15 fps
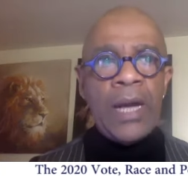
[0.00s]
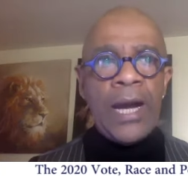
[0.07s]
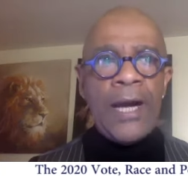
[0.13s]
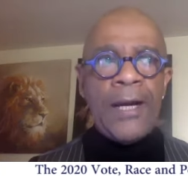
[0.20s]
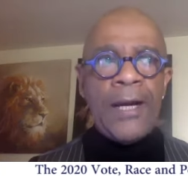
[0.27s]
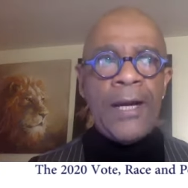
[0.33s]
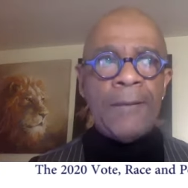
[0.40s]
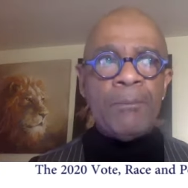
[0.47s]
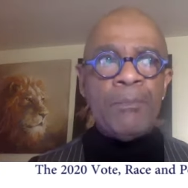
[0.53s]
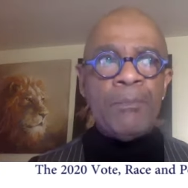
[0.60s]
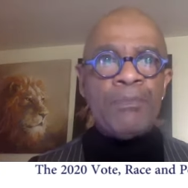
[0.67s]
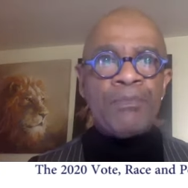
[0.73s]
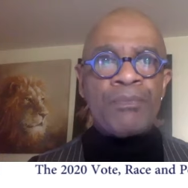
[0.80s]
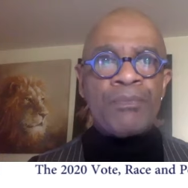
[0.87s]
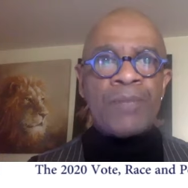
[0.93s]
Um,
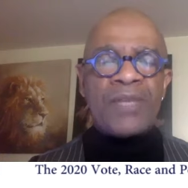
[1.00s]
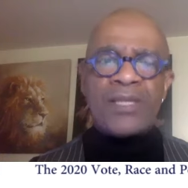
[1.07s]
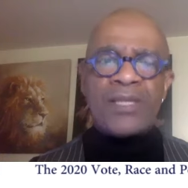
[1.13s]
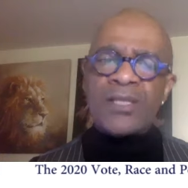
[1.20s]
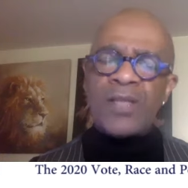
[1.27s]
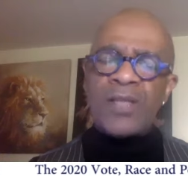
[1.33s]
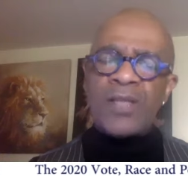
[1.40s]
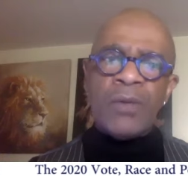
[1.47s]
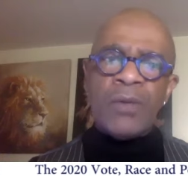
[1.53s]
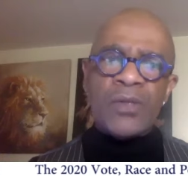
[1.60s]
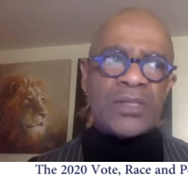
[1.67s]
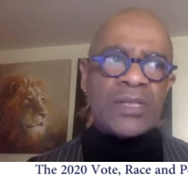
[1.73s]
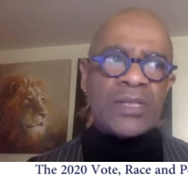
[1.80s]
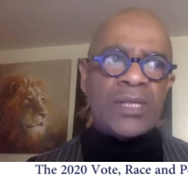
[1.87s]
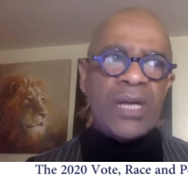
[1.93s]
this is
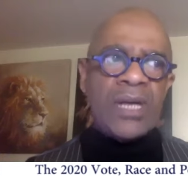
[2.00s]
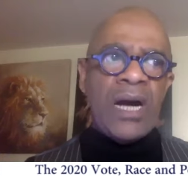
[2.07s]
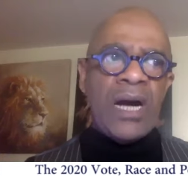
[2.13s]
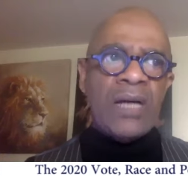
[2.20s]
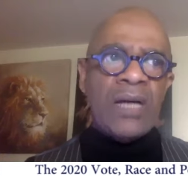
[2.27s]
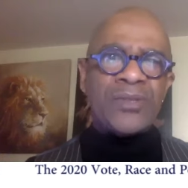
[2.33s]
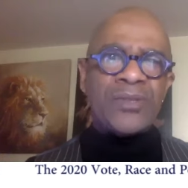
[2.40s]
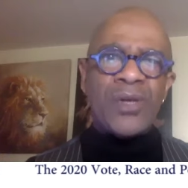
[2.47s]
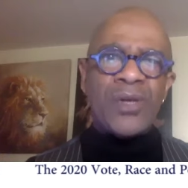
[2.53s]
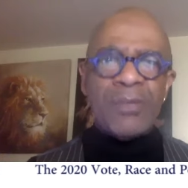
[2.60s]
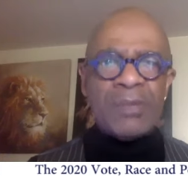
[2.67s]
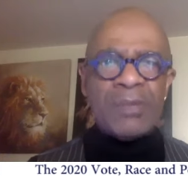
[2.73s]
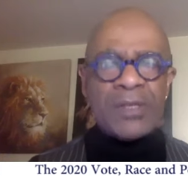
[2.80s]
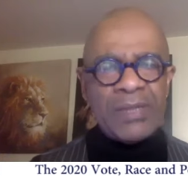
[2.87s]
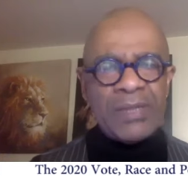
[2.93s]
almost uh, so
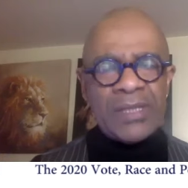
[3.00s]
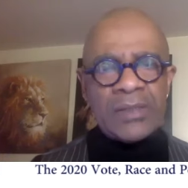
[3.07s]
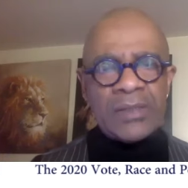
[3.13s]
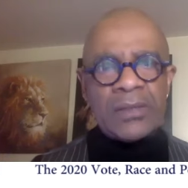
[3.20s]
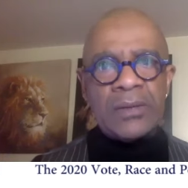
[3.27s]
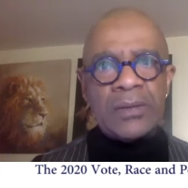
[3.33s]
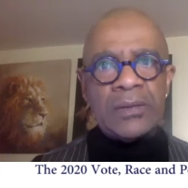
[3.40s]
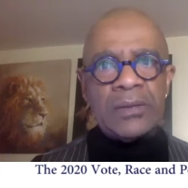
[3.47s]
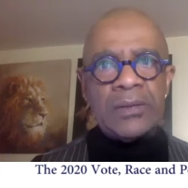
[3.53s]
hypocritical